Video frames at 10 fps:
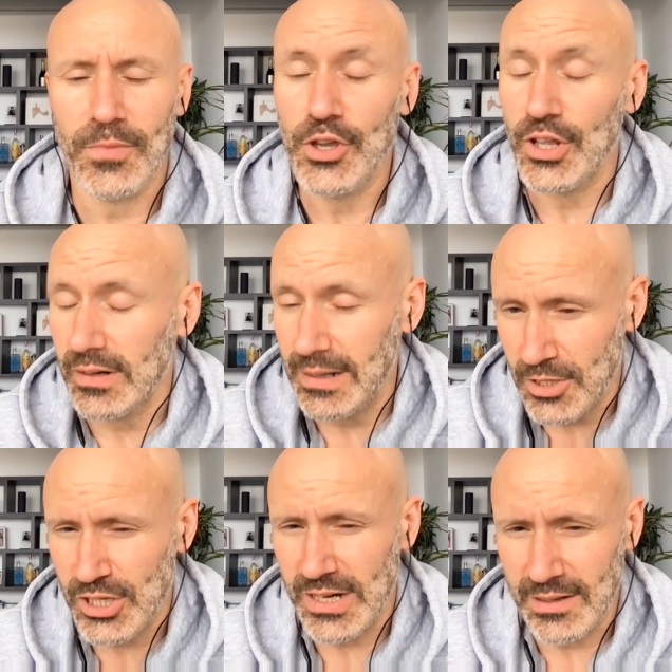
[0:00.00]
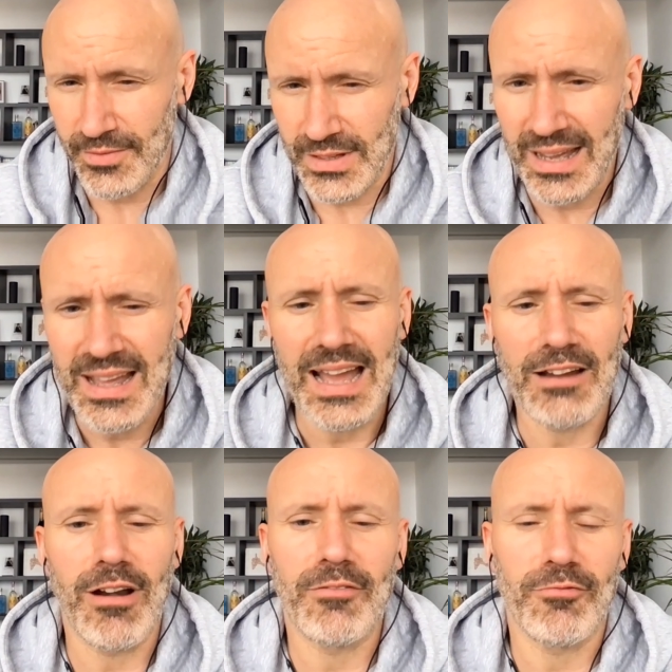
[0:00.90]
going to need a machine for that.
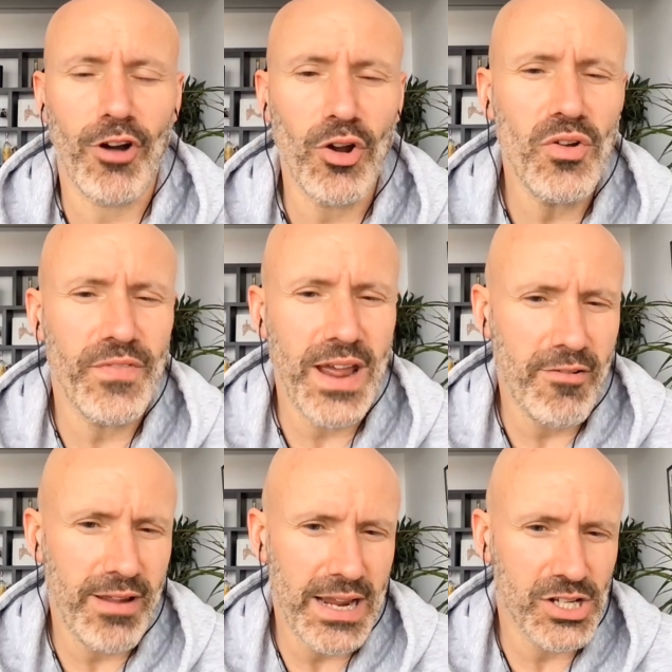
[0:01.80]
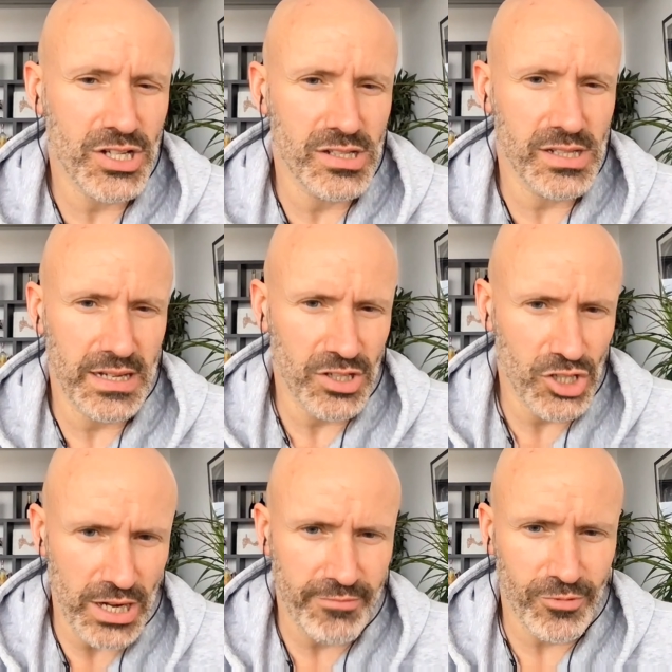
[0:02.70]
And row variations in
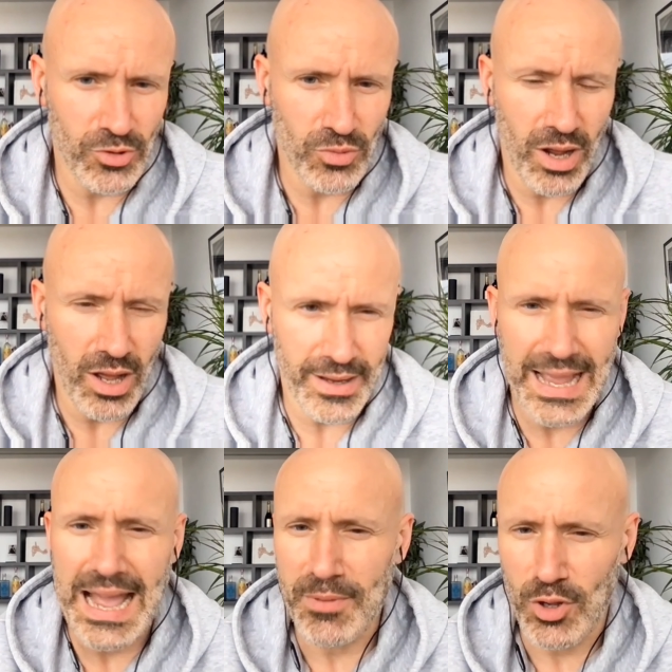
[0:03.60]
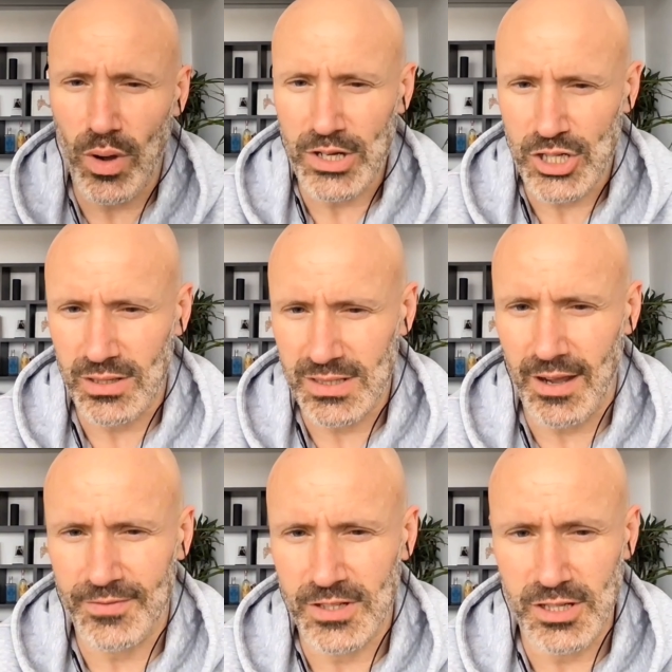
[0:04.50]
general can be quite
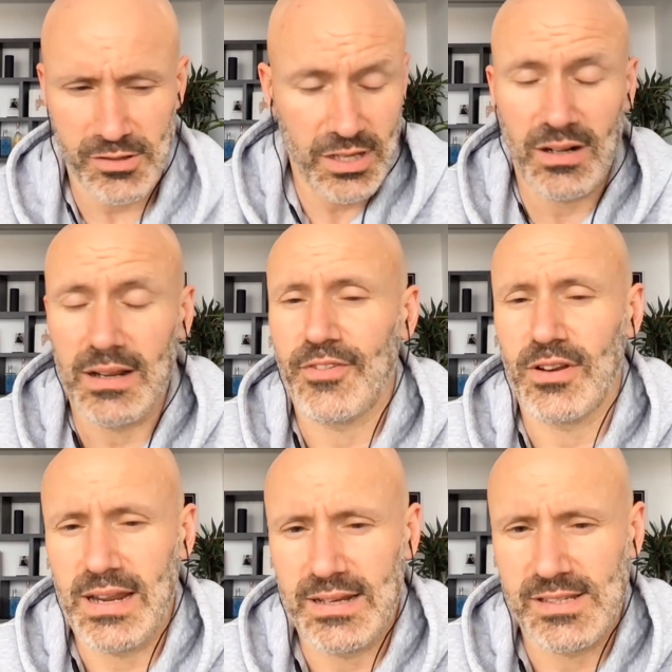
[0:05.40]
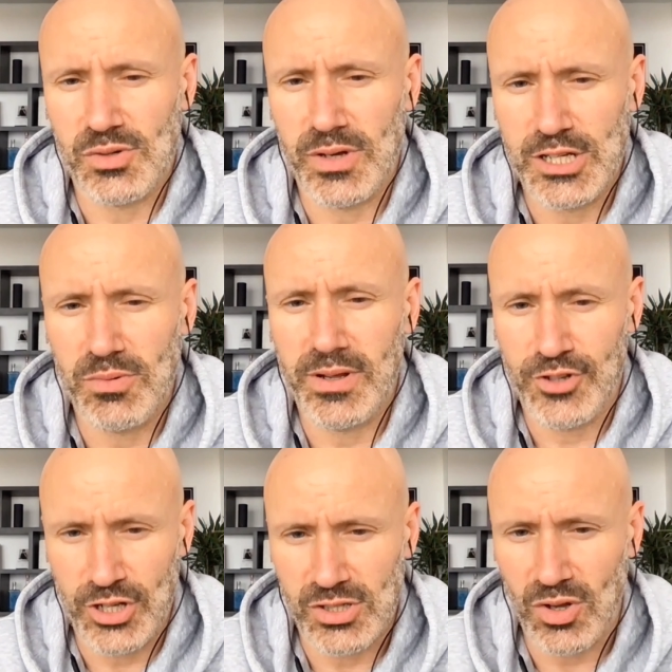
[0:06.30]
tough to do. Certainly if you're in a situation where you've
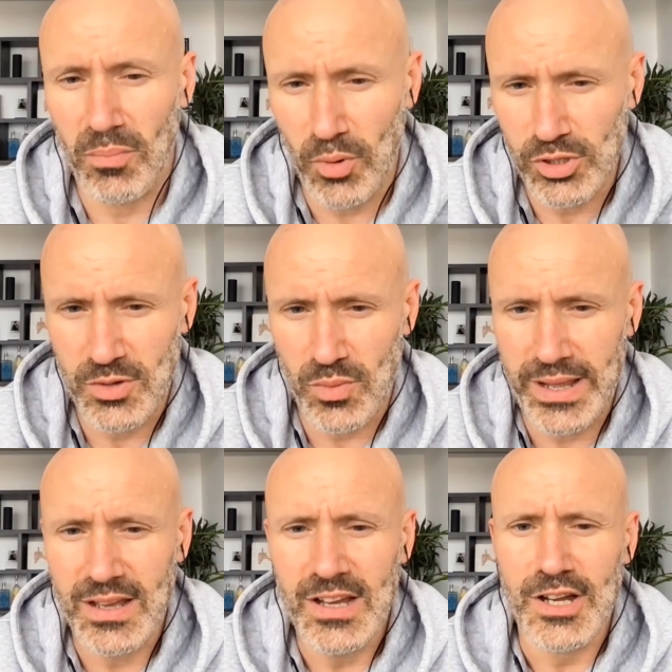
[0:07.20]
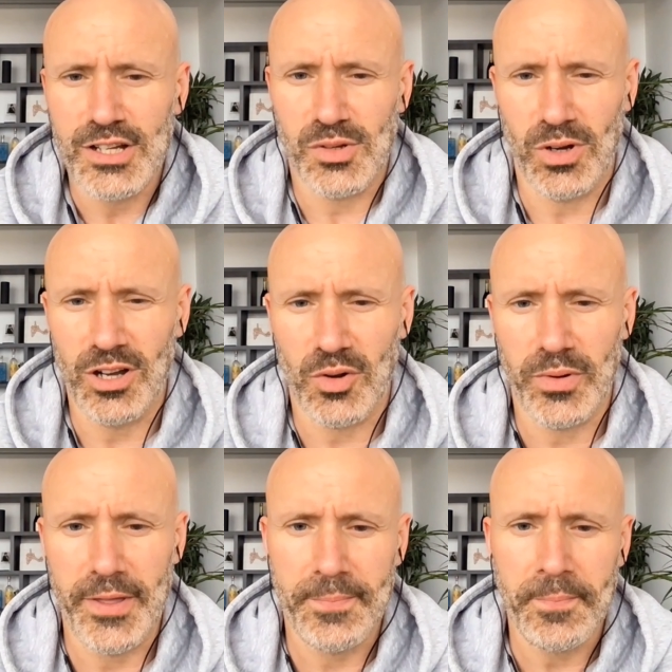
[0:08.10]
just got body weight to work
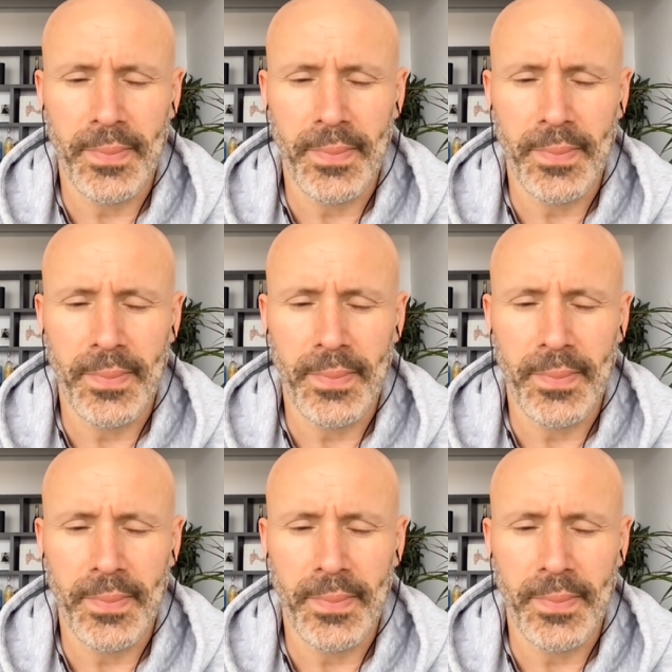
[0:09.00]
with.